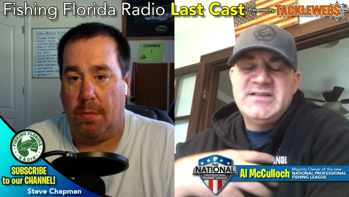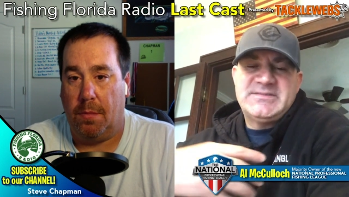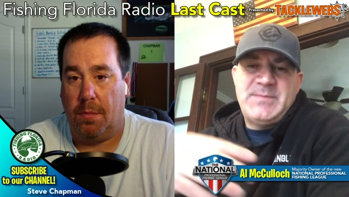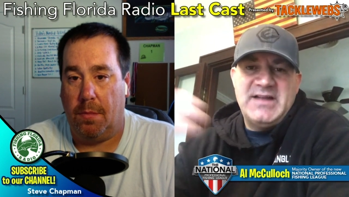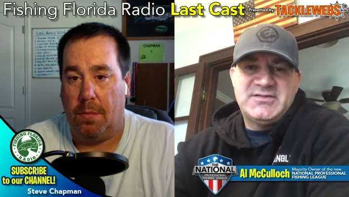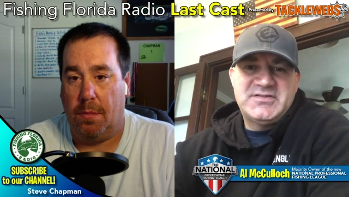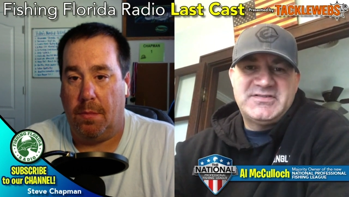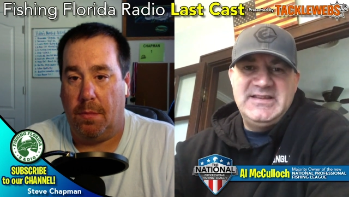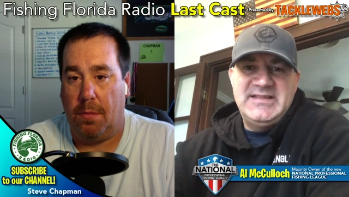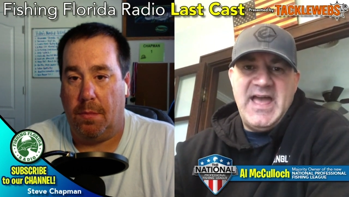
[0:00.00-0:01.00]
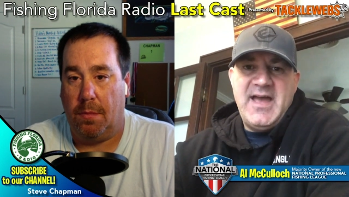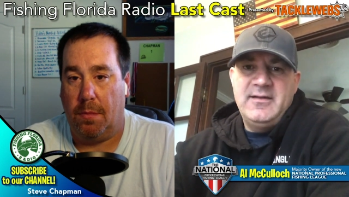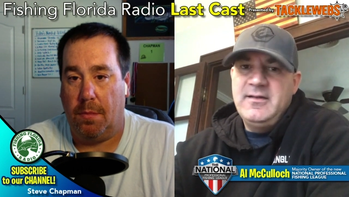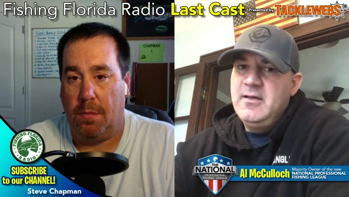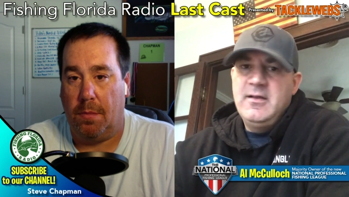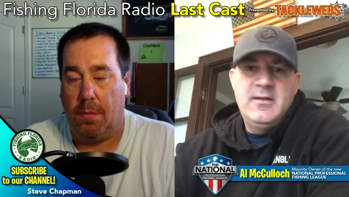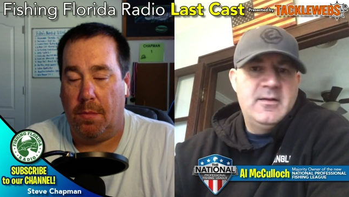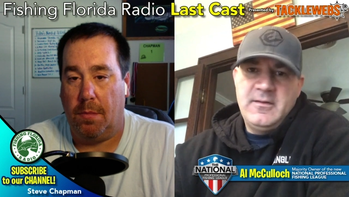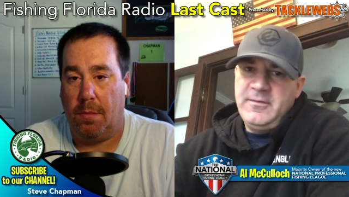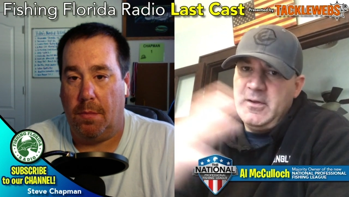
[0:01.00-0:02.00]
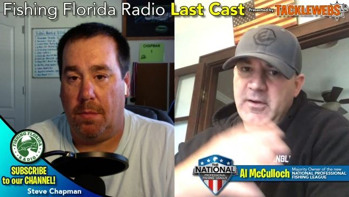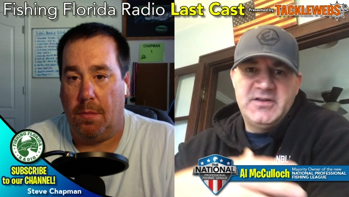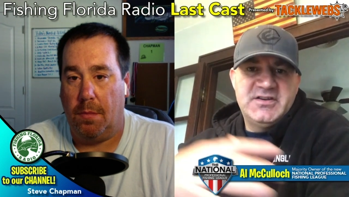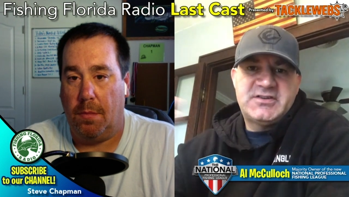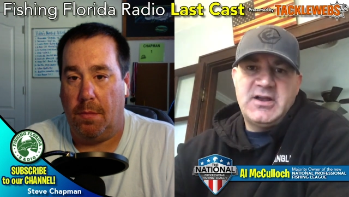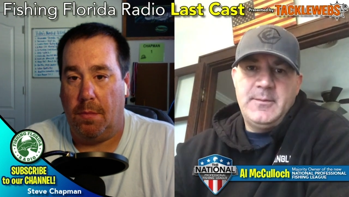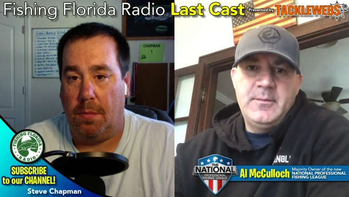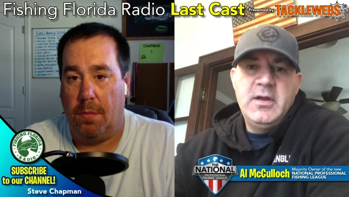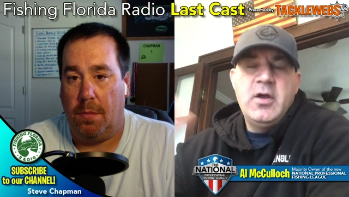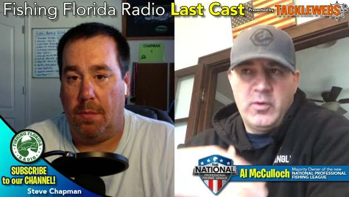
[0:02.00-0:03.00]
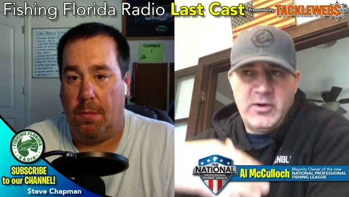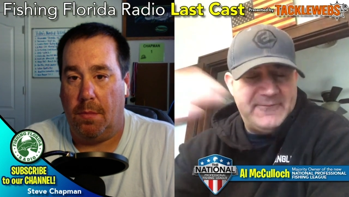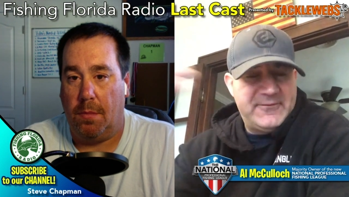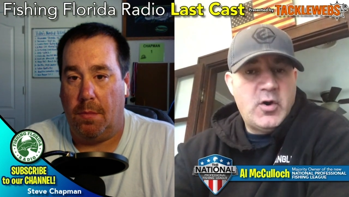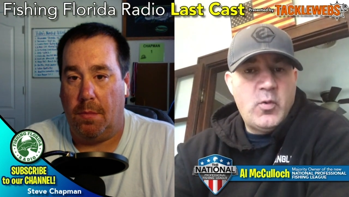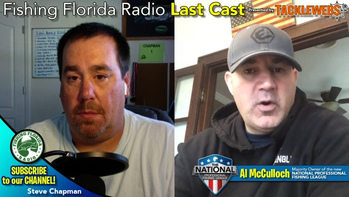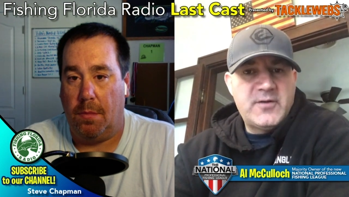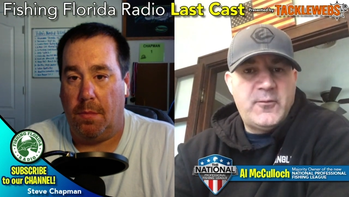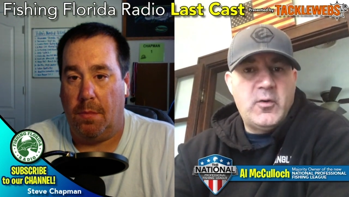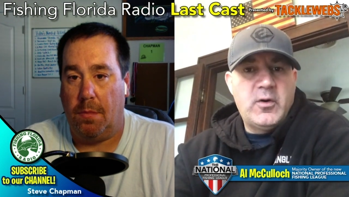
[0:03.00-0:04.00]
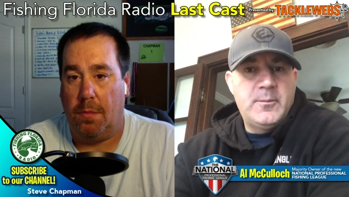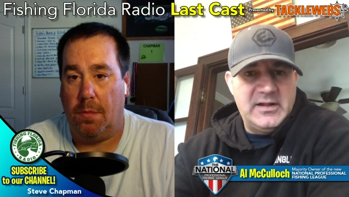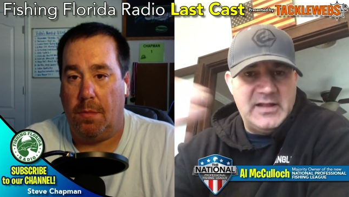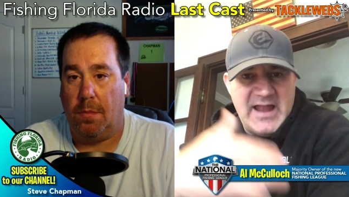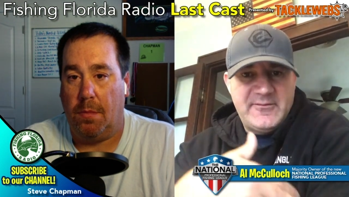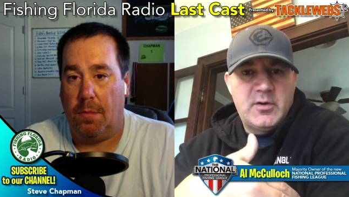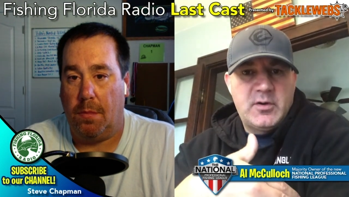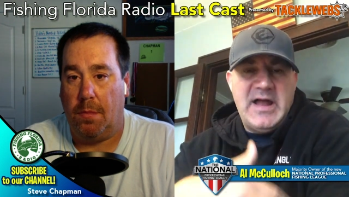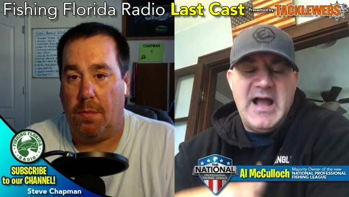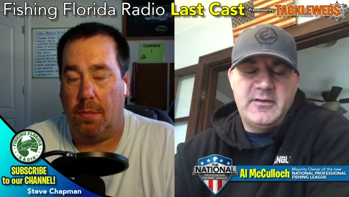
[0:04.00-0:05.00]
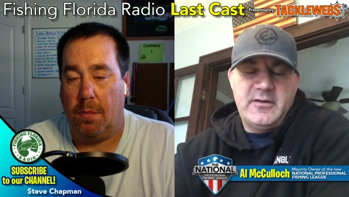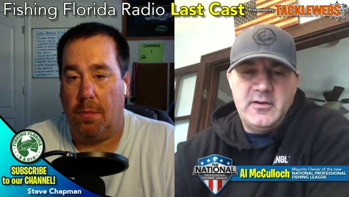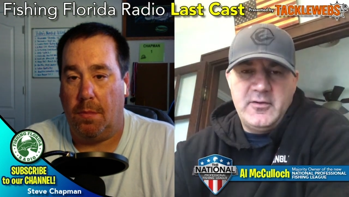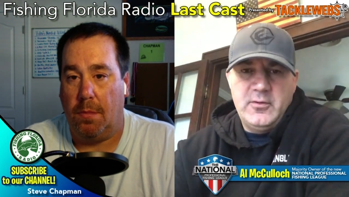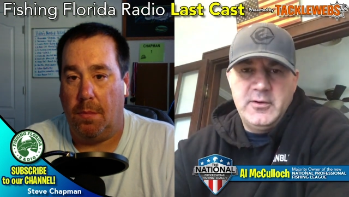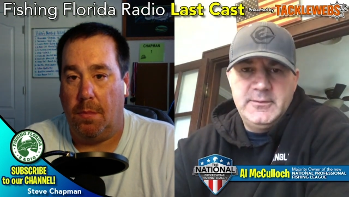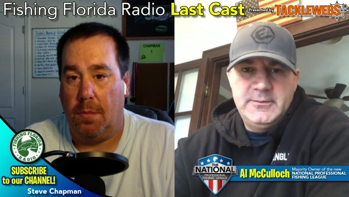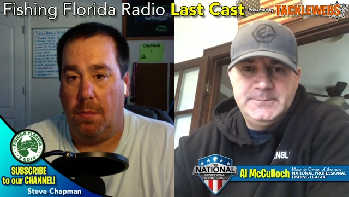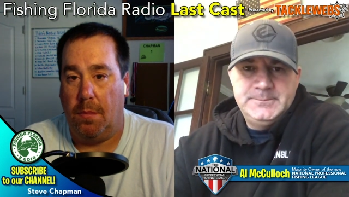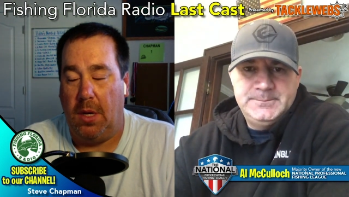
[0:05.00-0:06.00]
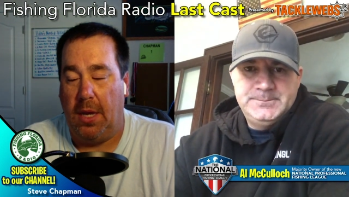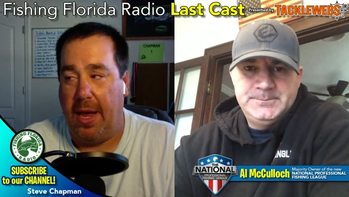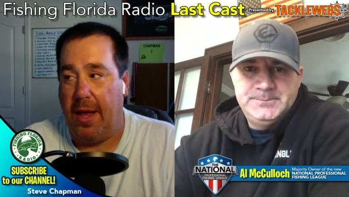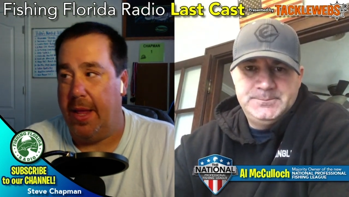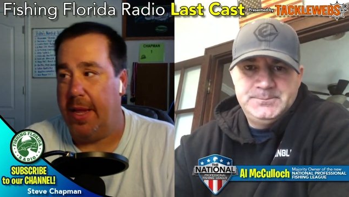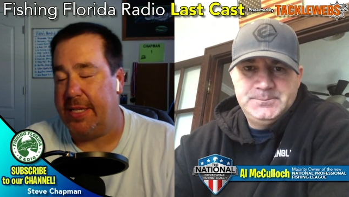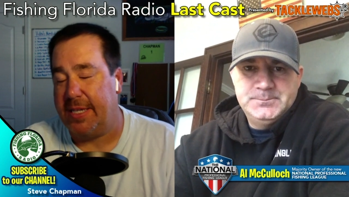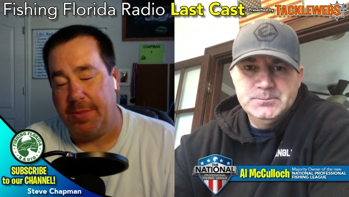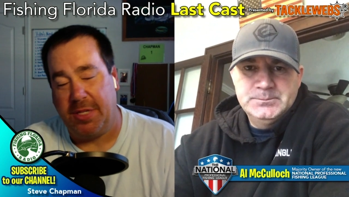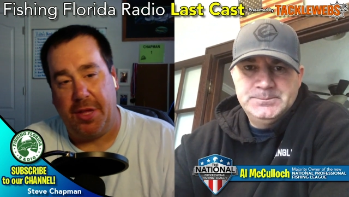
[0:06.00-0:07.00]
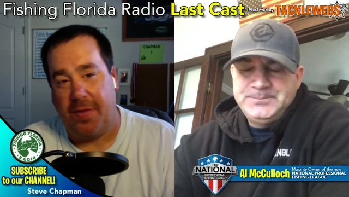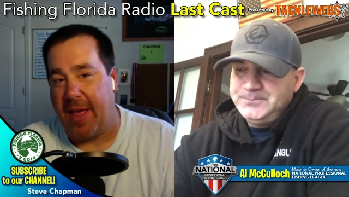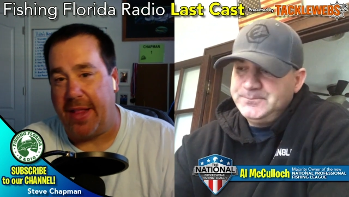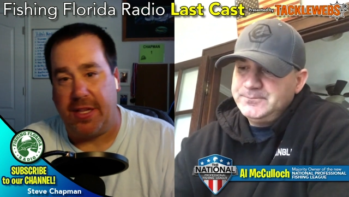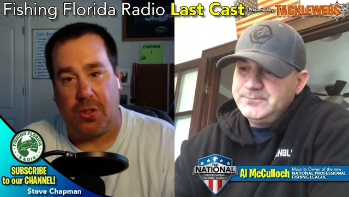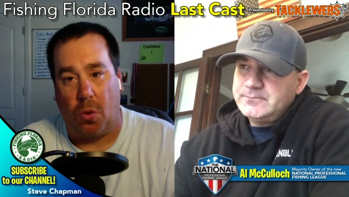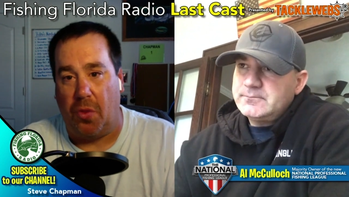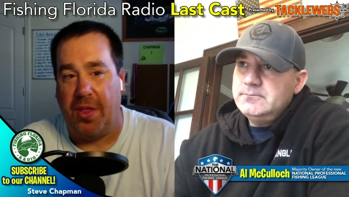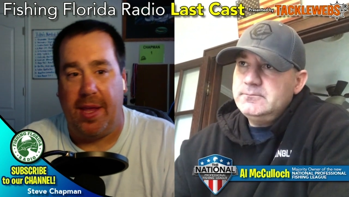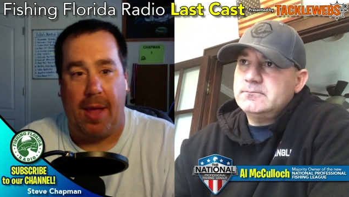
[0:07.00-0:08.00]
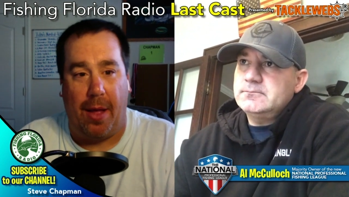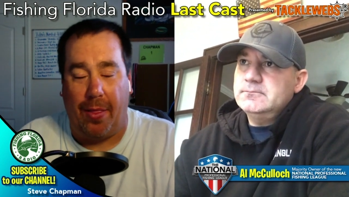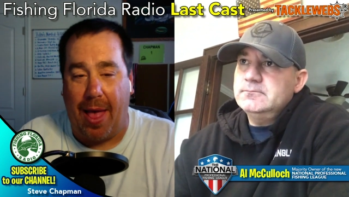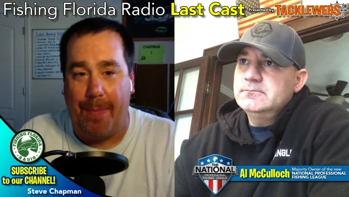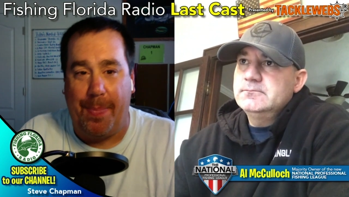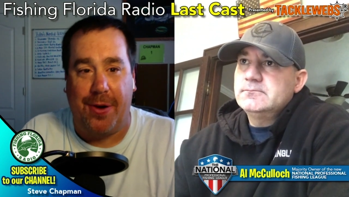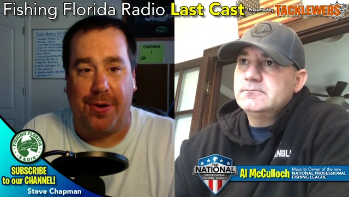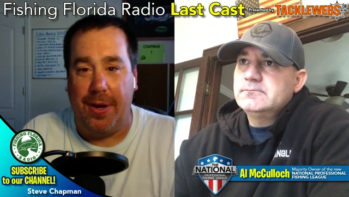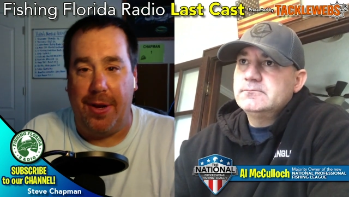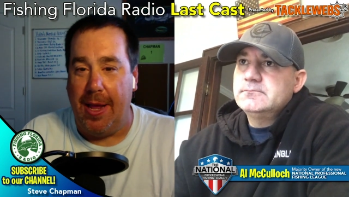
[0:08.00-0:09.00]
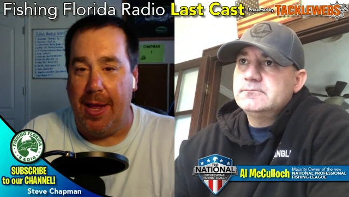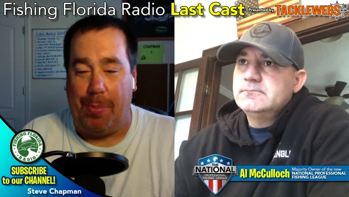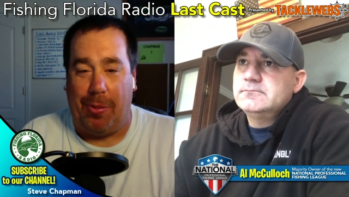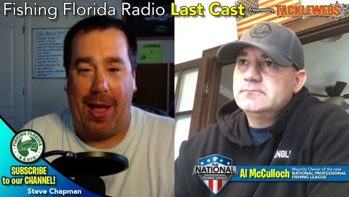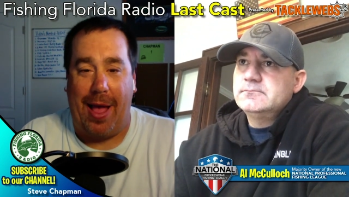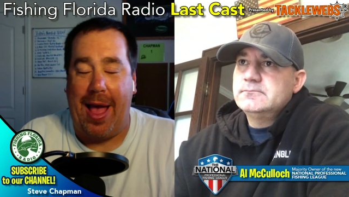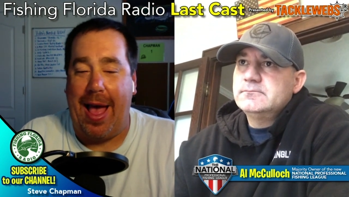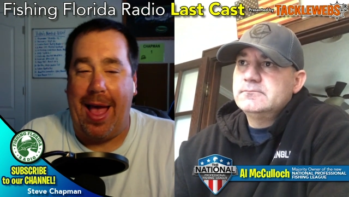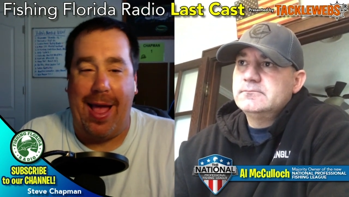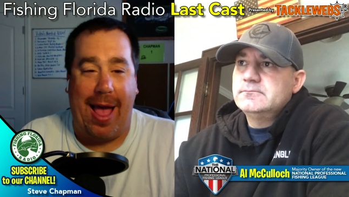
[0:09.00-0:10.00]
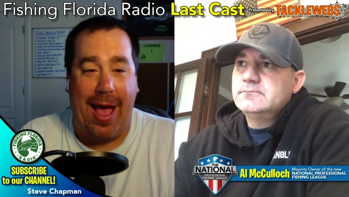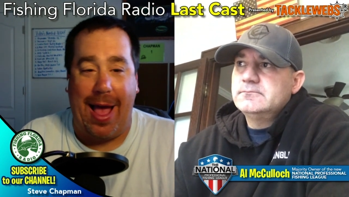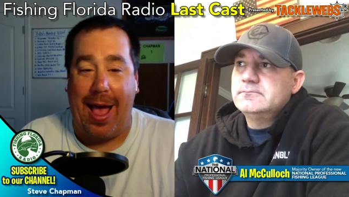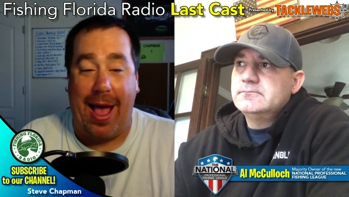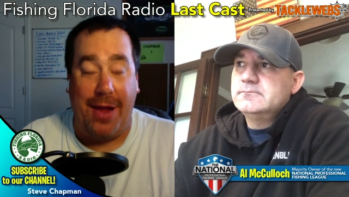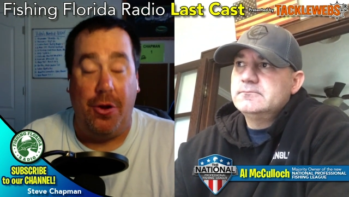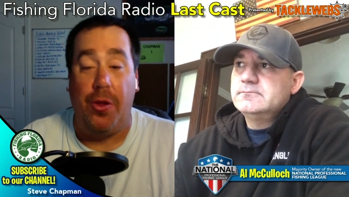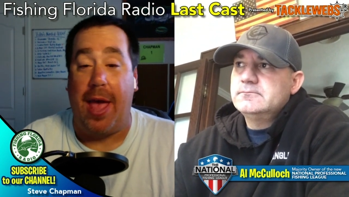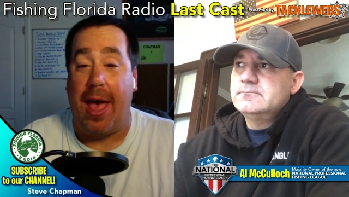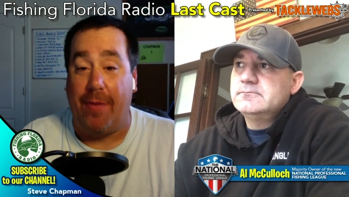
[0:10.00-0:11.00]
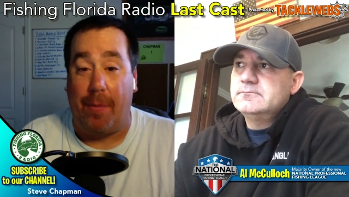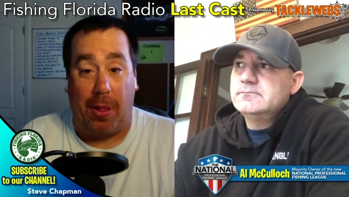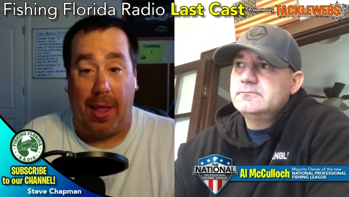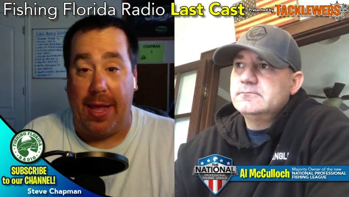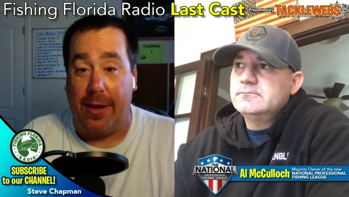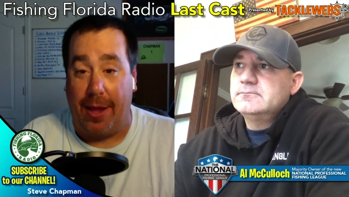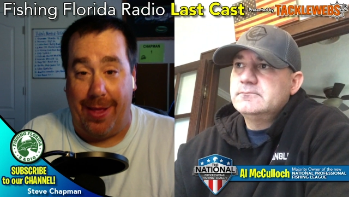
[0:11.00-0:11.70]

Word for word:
Speaker 1: sponsors see that they're going to just come. We're going to have to go work for them, but a lot of them will come knocking on our door.
Speaker 2: Yeah, it seems like you've got this whole thing a lot better. I, I, I know you have it planned,